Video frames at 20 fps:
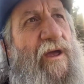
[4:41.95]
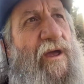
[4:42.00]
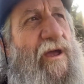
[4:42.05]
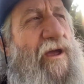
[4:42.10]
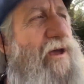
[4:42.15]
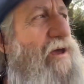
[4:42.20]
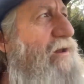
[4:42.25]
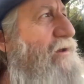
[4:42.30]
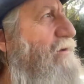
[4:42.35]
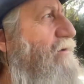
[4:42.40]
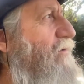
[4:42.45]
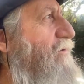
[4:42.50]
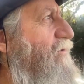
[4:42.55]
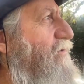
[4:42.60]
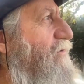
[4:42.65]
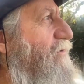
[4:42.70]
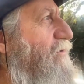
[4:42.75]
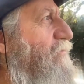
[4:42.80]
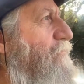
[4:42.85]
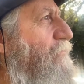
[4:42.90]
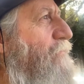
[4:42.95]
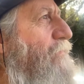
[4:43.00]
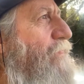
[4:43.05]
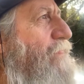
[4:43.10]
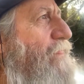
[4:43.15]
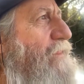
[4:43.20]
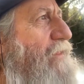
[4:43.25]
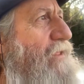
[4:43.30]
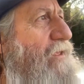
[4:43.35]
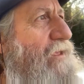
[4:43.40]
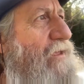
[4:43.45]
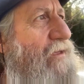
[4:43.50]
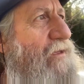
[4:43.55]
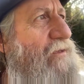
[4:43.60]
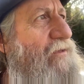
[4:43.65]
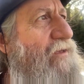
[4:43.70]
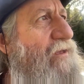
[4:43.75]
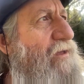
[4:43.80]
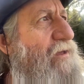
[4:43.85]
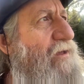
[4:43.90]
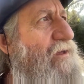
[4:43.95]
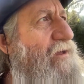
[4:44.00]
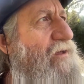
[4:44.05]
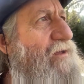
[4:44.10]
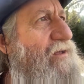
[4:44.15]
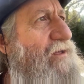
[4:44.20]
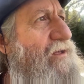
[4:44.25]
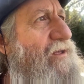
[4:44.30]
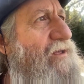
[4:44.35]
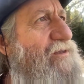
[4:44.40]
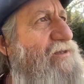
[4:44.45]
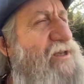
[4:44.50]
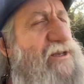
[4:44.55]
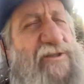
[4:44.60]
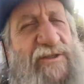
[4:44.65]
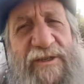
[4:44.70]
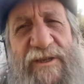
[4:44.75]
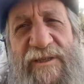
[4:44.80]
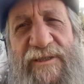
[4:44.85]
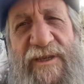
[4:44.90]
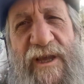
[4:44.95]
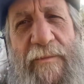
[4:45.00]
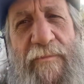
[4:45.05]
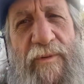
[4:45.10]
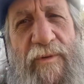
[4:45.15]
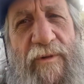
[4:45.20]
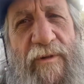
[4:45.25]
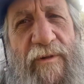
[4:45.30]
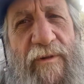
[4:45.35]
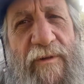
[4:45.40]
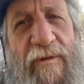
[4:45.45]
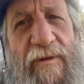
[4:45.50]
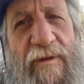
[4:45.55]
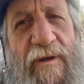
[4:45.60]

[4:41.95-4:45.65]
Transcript: And as an example,